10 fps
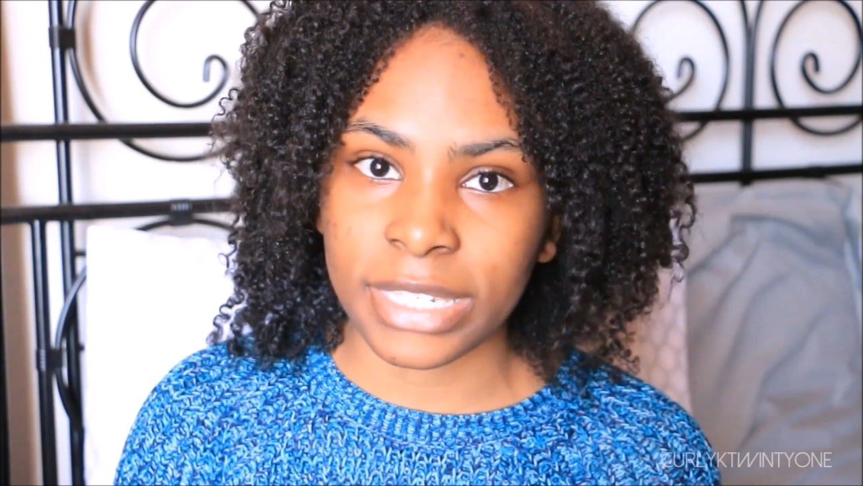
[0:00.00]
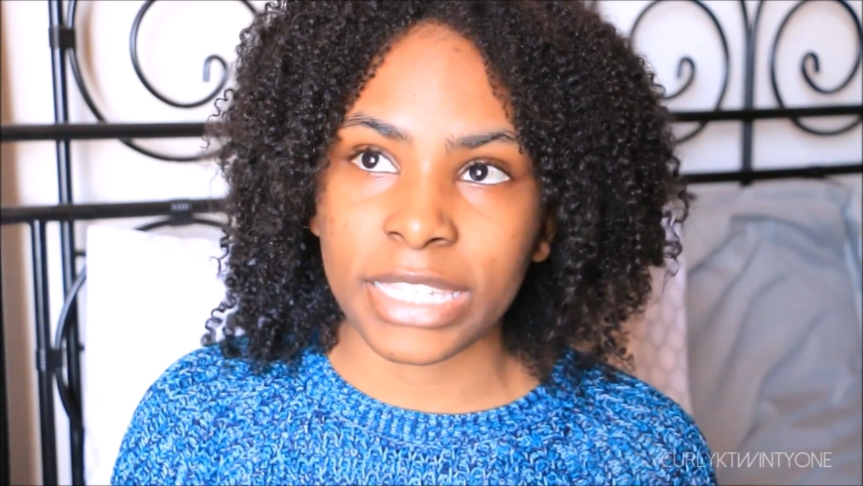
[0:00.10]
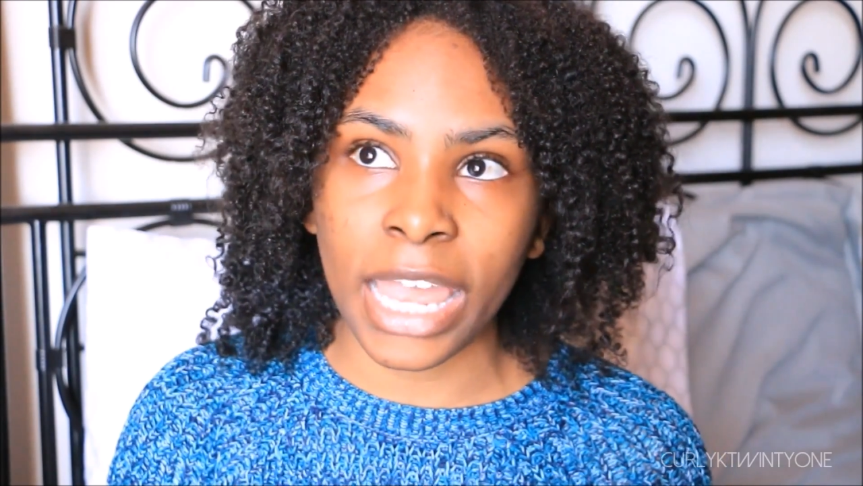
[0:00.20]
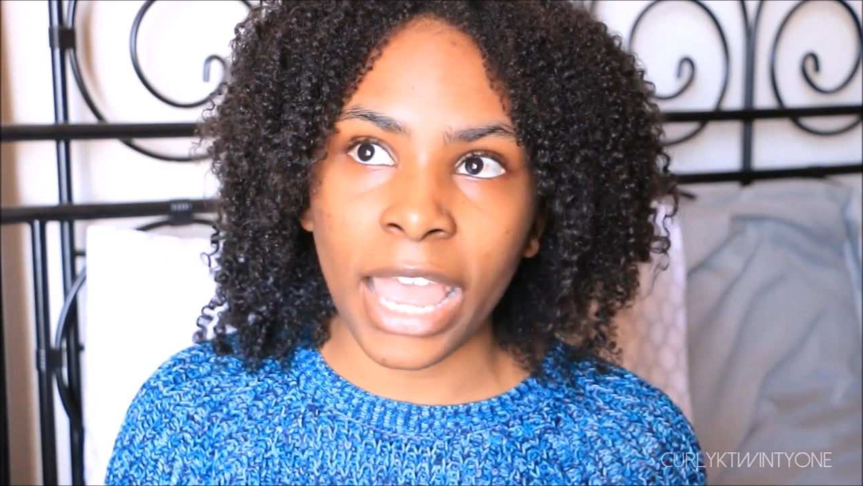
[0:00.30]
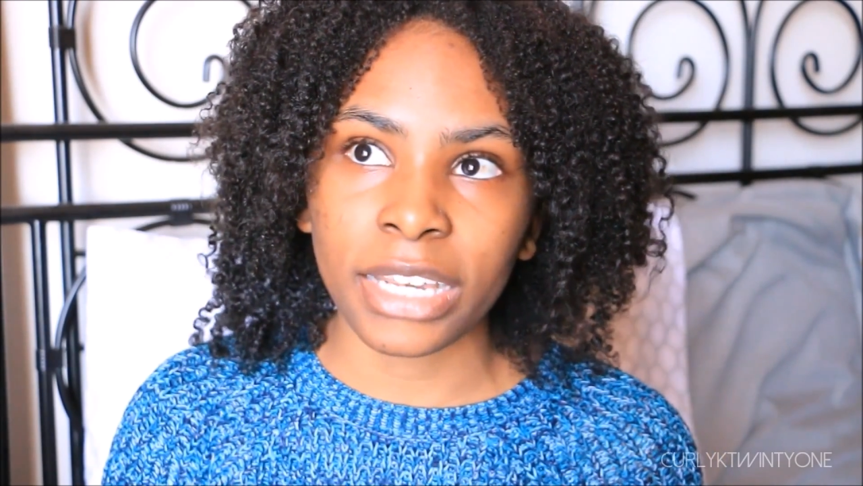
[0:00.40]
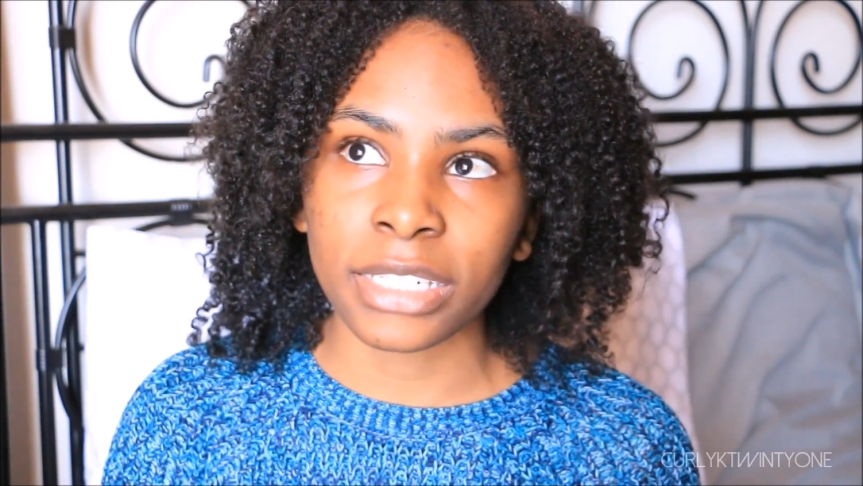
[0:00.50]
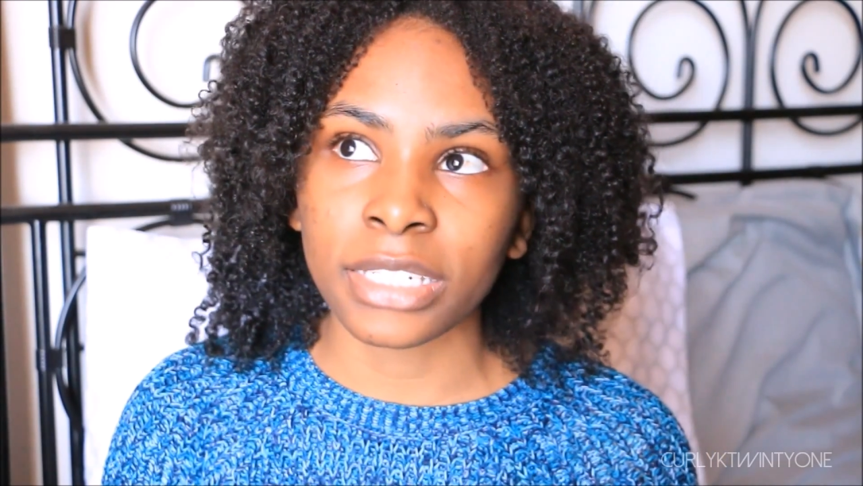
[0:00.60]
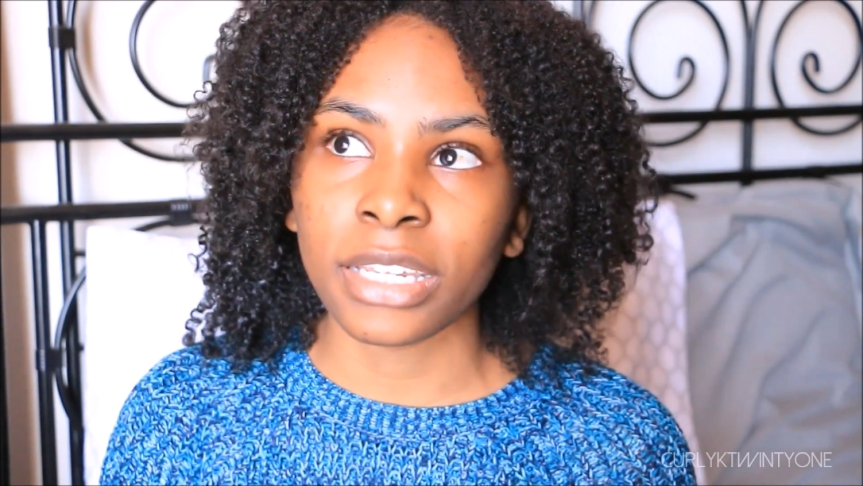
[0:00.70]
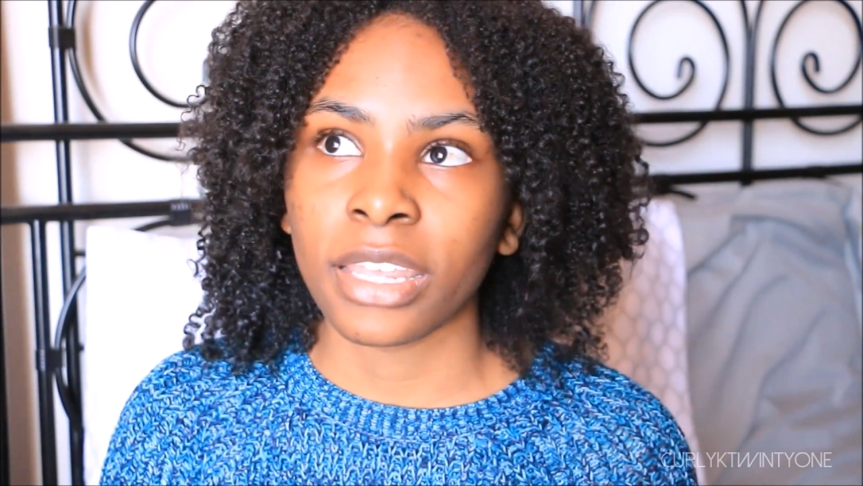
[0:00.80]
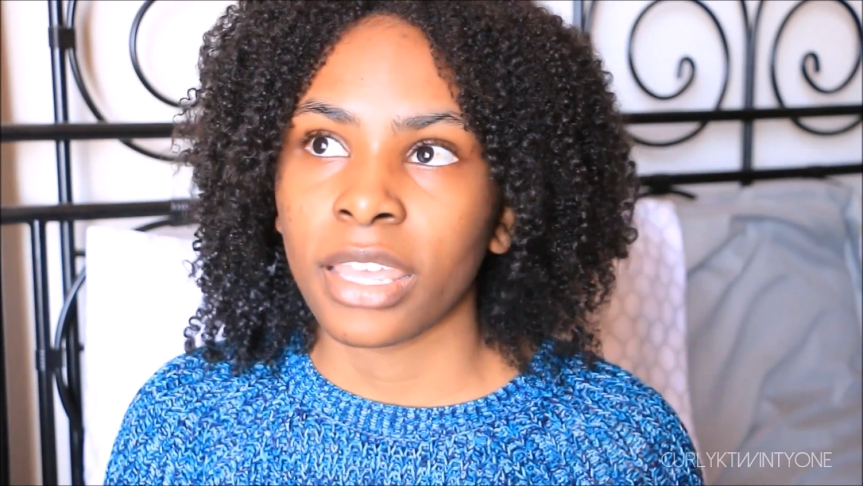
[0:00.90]

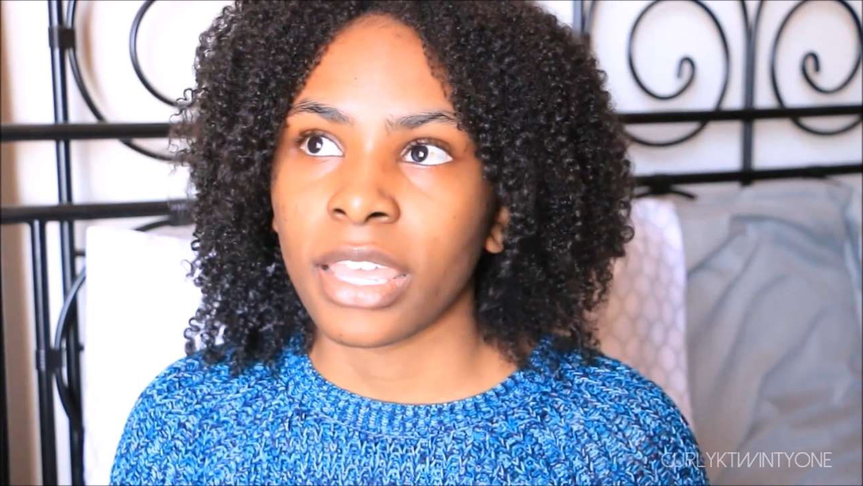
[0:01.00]
Satin